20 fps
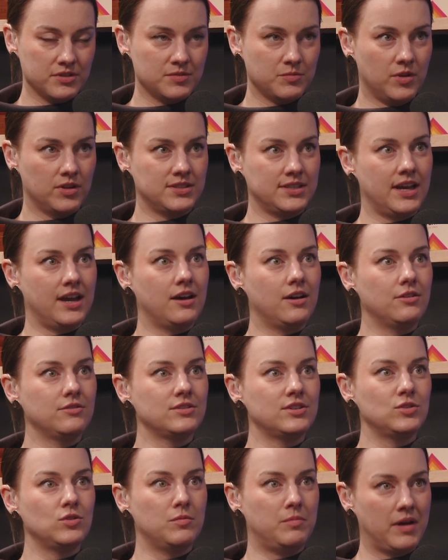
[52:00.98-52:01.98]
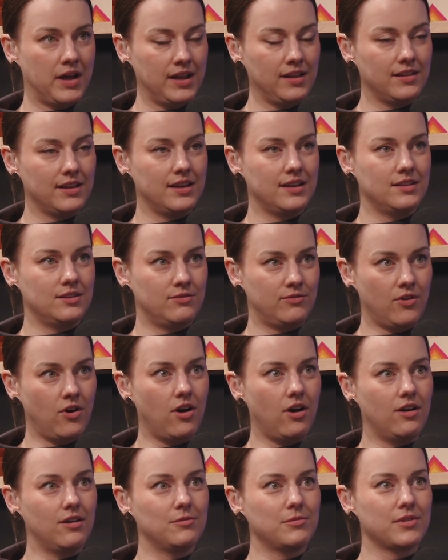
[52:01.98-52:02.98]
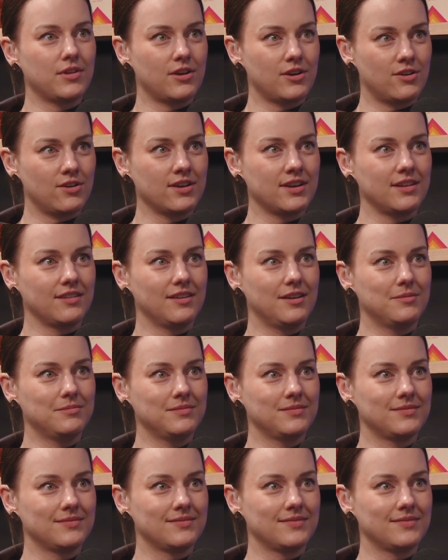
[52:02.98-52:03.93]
small town to do a pilot in the fall with our curriculum.